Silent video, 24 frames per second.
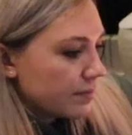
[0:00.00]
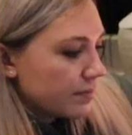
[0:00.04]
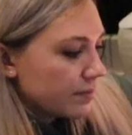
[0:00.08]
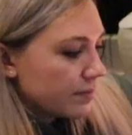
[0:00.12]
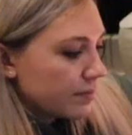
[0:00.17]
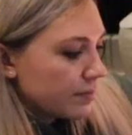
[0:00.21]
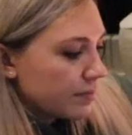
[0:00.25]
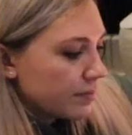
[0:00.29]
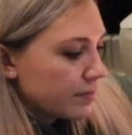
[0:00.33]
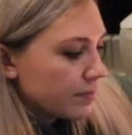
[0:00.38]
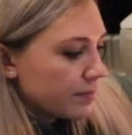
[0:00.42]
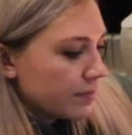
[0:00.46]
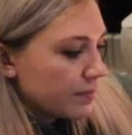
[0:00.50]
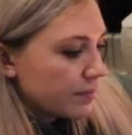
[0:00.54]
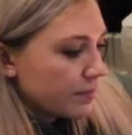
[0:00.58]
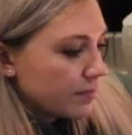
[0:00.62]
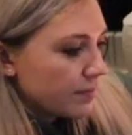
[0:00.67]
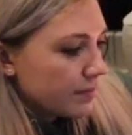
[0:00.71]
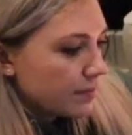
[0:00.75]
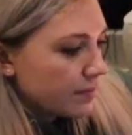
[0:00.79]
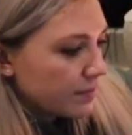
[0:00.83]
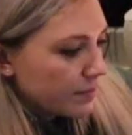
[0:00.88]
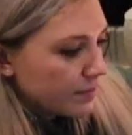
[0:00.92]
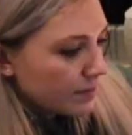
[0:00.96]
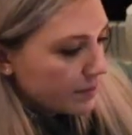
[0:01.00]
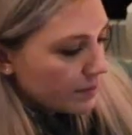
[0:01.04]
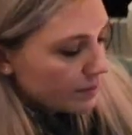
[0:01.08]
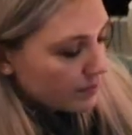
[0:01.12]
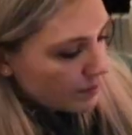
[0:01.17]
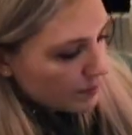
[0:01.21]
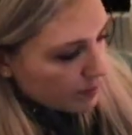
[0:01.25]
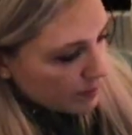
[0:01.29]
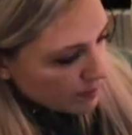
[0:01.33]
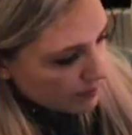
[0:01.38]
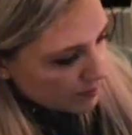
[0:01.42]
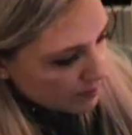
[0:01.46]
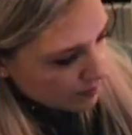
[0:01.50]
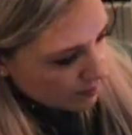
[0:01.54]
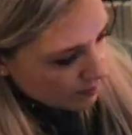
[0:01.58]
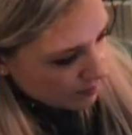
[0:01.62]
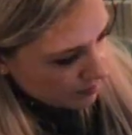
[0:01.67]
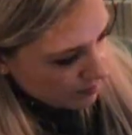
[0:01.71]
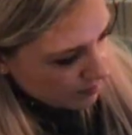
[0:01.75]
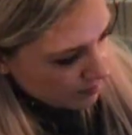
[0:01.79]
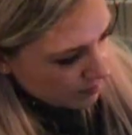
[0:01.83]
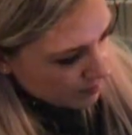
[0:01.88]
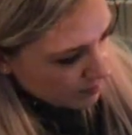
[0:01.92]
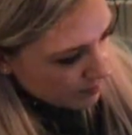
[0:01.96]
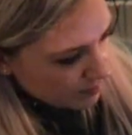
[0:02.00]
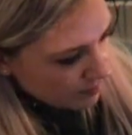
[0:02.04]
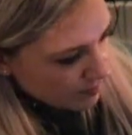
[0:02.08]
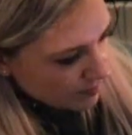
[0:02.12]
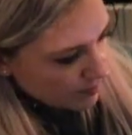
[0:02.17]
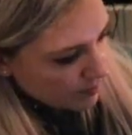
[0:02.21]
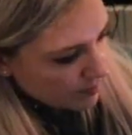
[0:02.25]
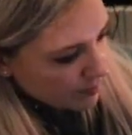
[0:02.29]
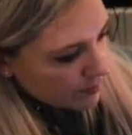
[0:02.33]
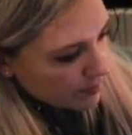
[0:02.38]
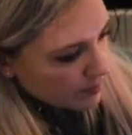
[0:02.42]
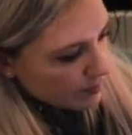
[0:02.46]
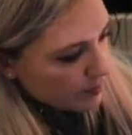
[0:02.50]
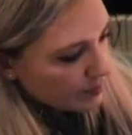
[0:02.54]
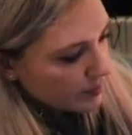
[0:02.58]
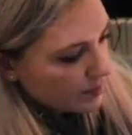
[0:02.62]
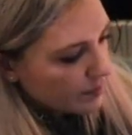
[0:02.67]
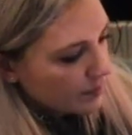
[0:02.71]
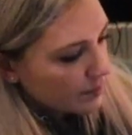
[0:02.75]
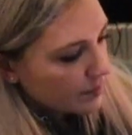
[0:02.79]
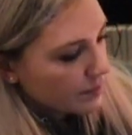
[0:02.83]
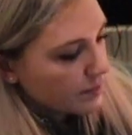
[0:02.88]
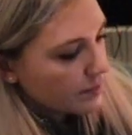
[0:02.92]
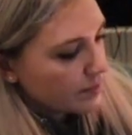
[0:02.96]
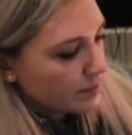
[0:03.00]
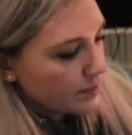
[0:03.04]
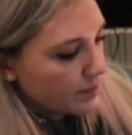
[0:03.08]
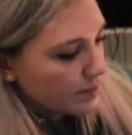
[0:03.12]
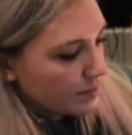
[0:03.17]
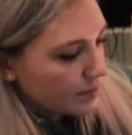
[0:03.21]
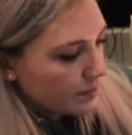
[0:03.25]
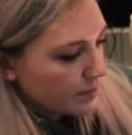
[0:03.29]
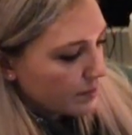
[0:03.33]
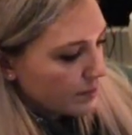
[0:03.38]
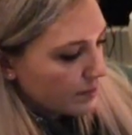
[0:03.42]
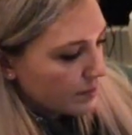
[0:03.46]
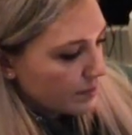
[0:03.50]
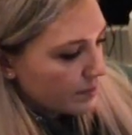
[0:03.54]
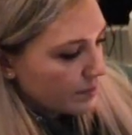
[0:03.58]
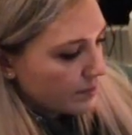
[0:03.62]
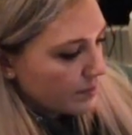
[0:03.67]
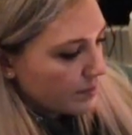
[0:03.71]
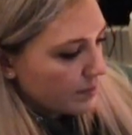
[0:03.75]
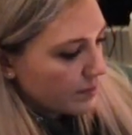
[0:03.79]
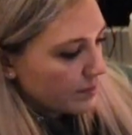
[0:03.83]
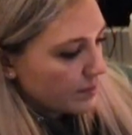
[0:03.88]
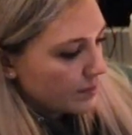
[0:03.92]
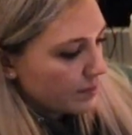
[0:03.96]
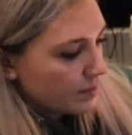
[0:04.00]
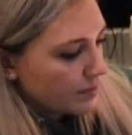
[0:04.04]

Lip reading: (silent)